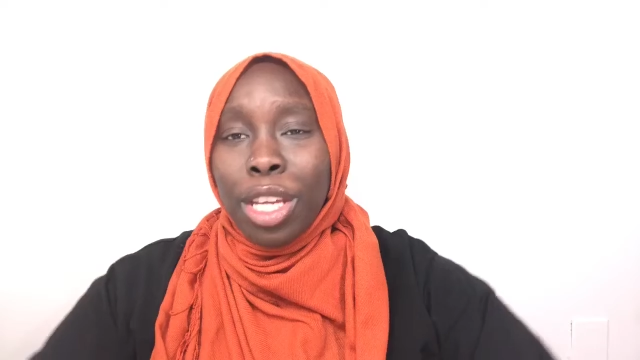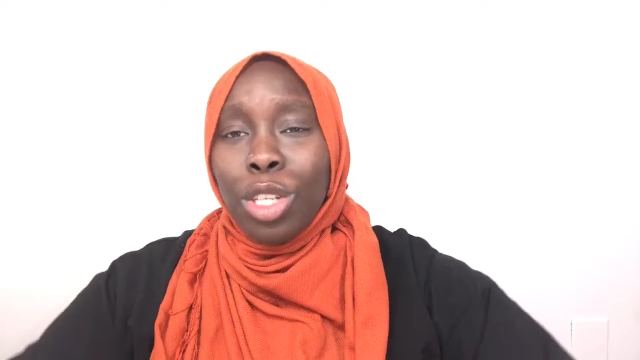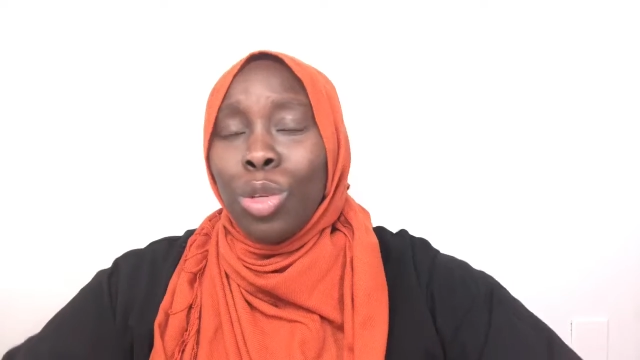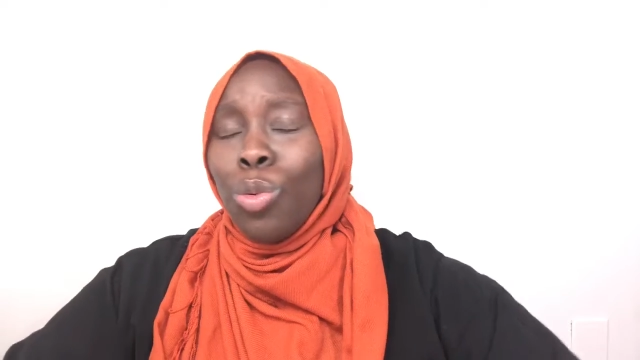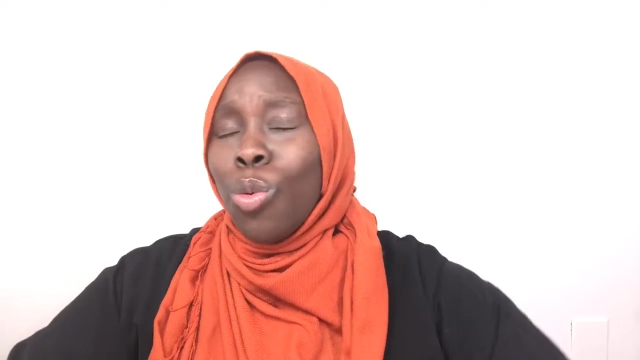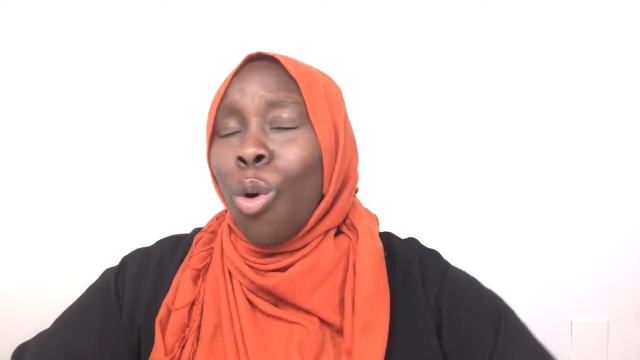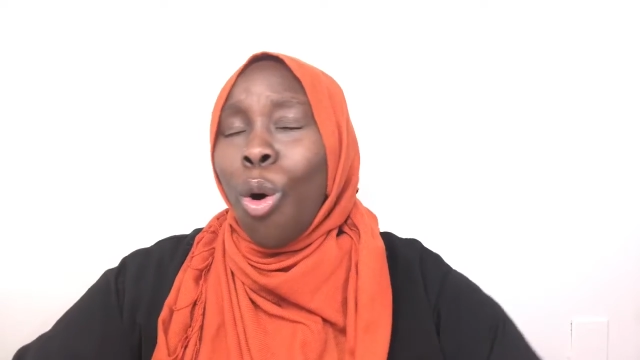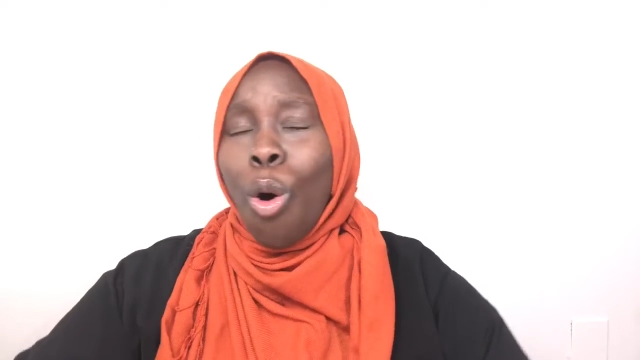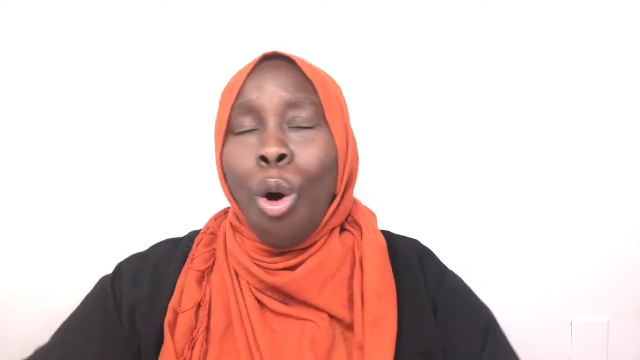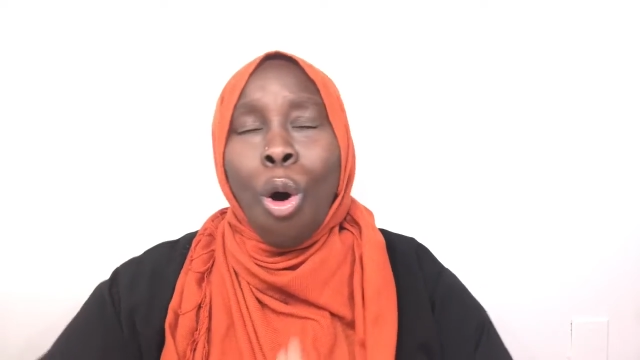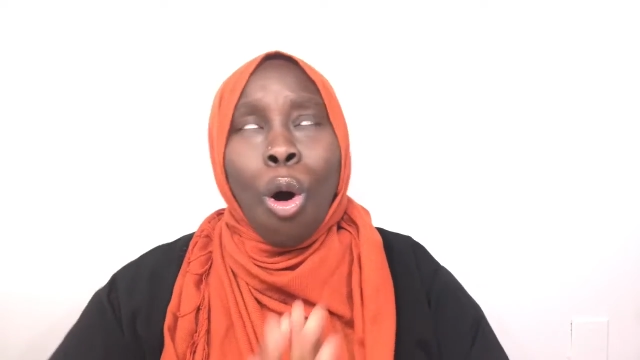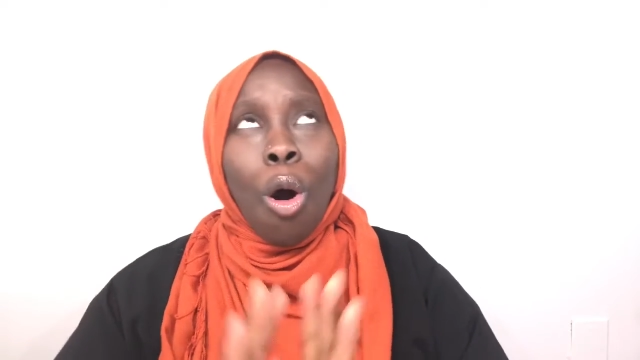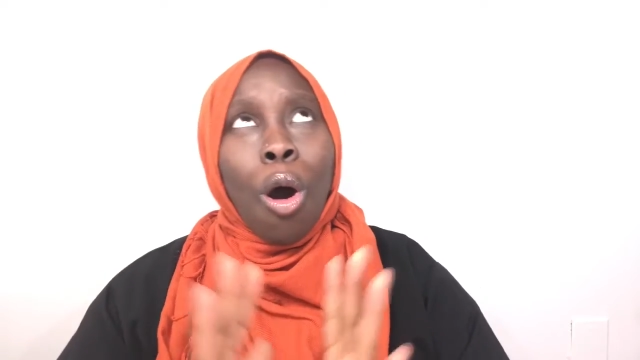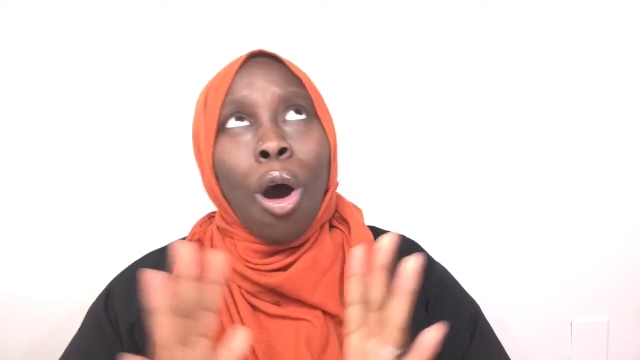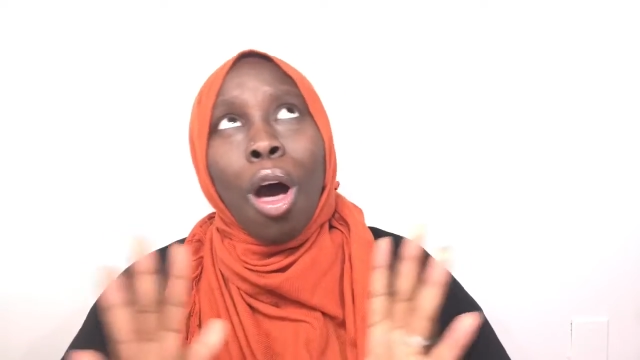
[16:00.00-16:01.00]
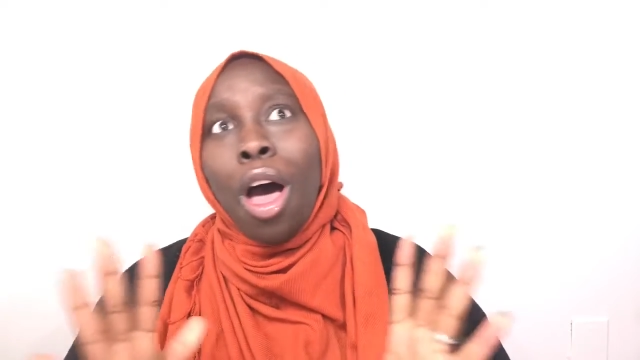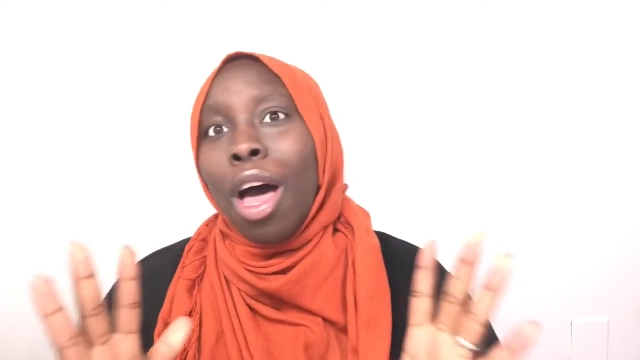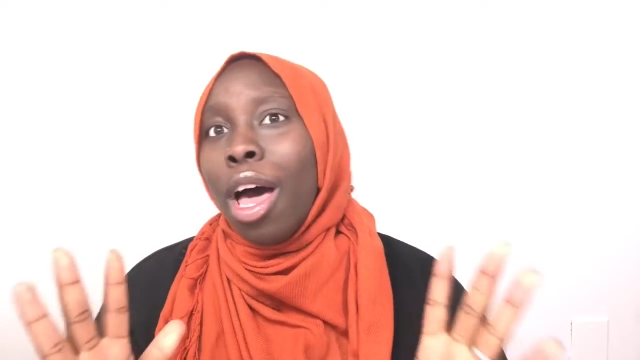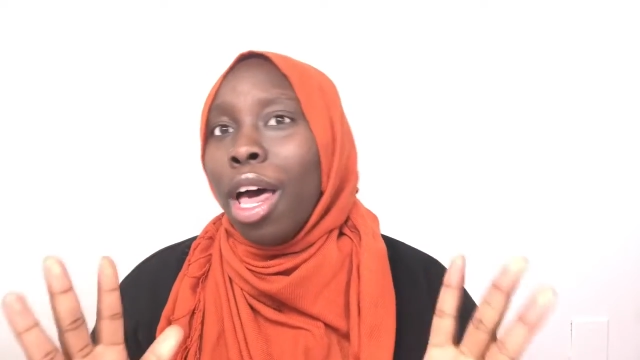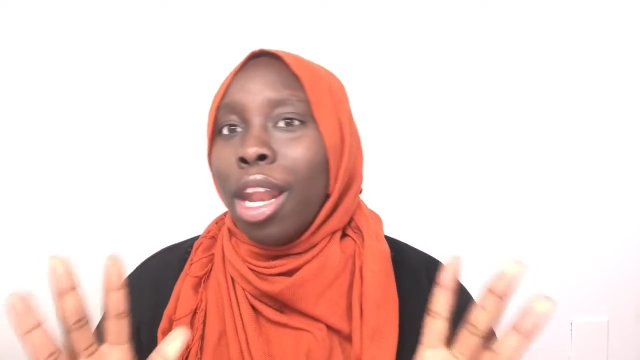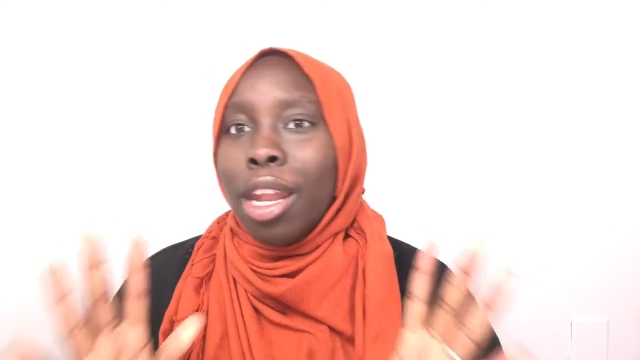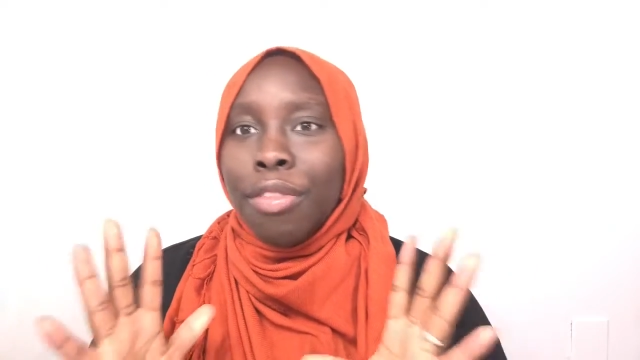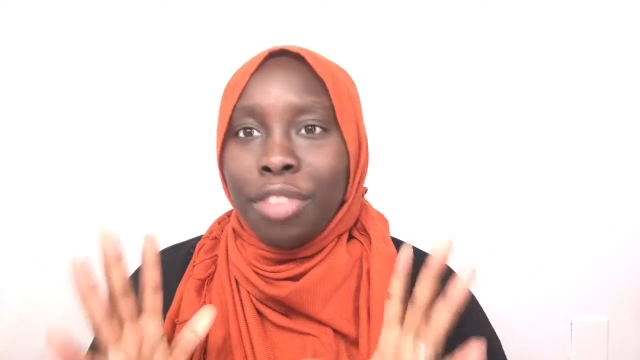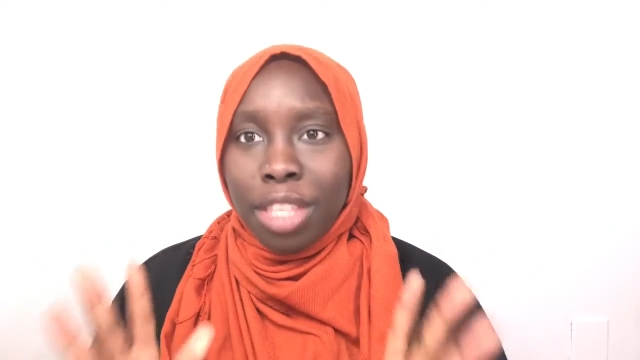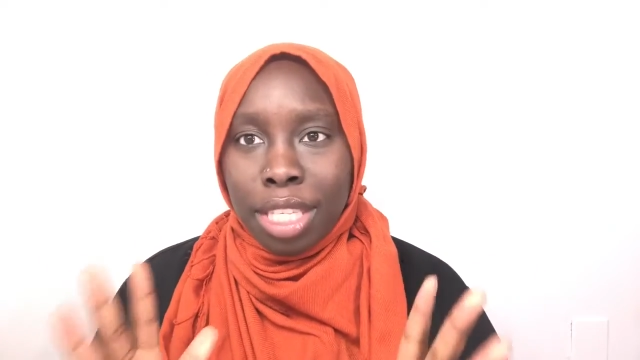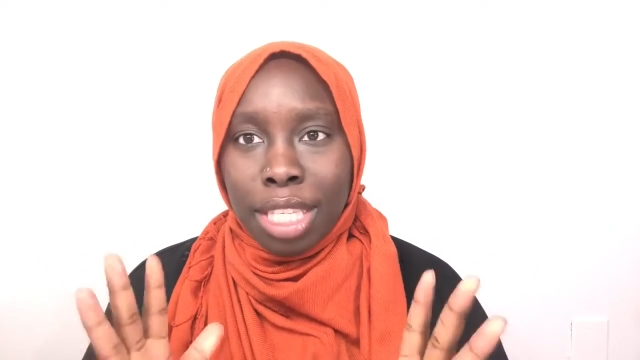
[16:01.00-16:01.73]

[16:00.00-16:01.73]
do all of these